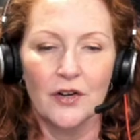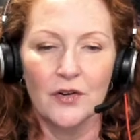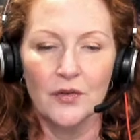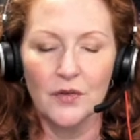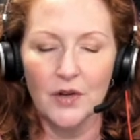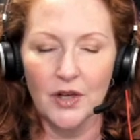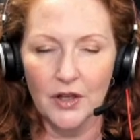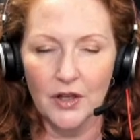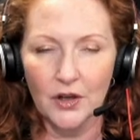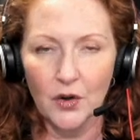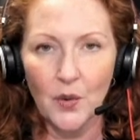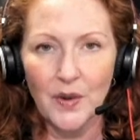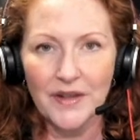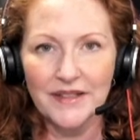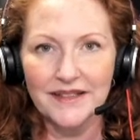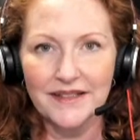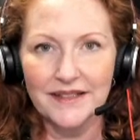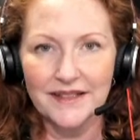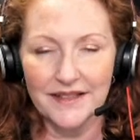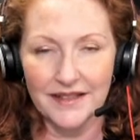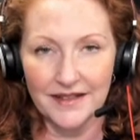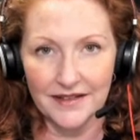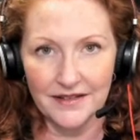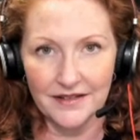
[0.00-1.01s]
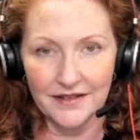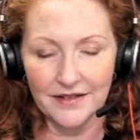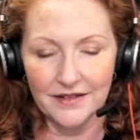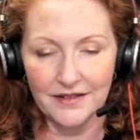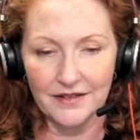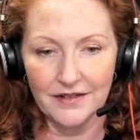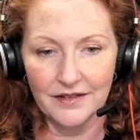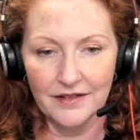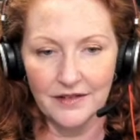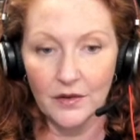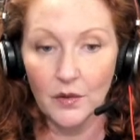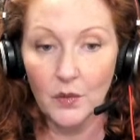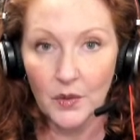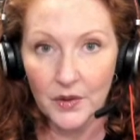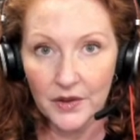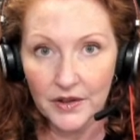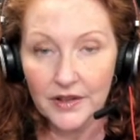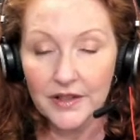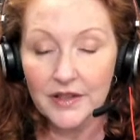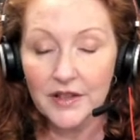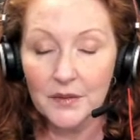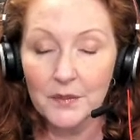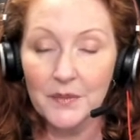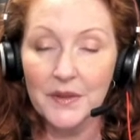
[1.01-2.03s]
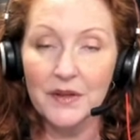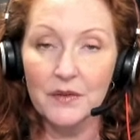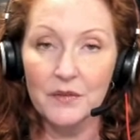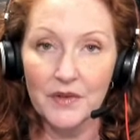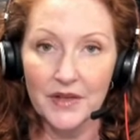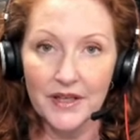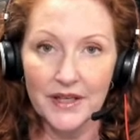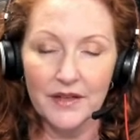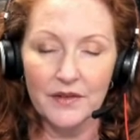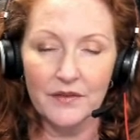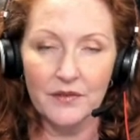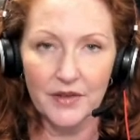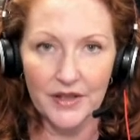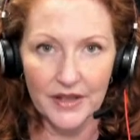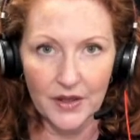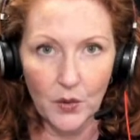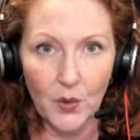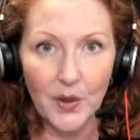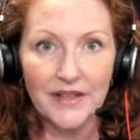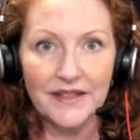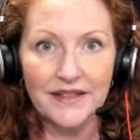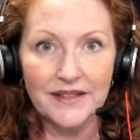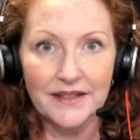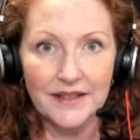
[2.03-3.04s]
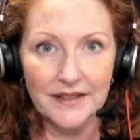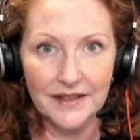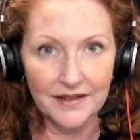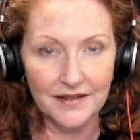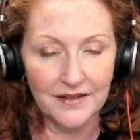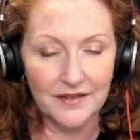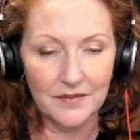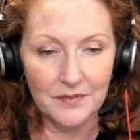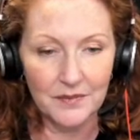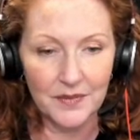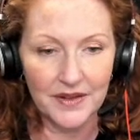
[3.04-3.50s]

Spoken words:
requested, or it could be requested,